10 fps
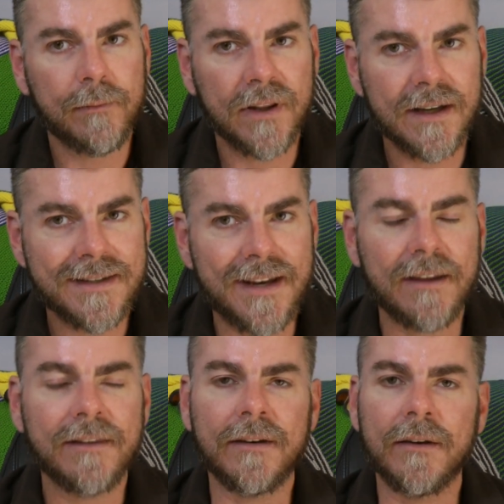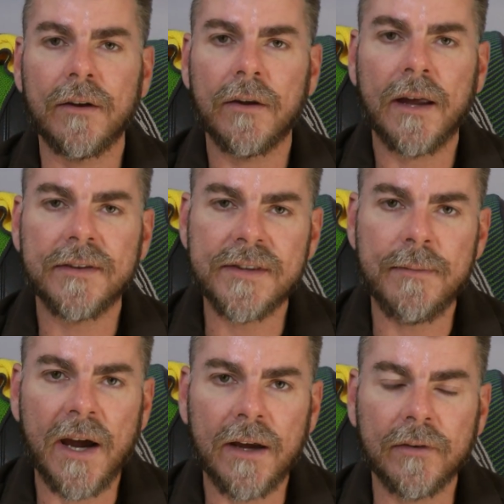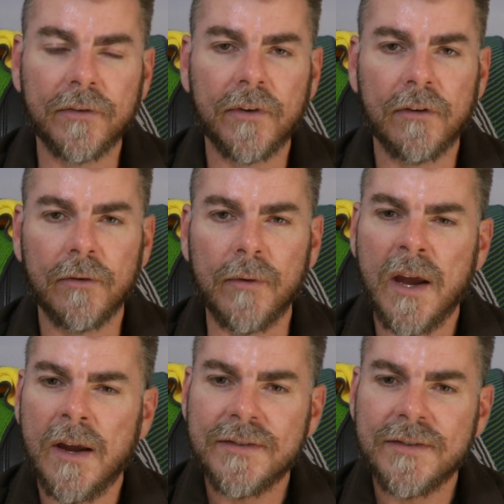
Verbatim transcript: plus Nathan as the males of the group.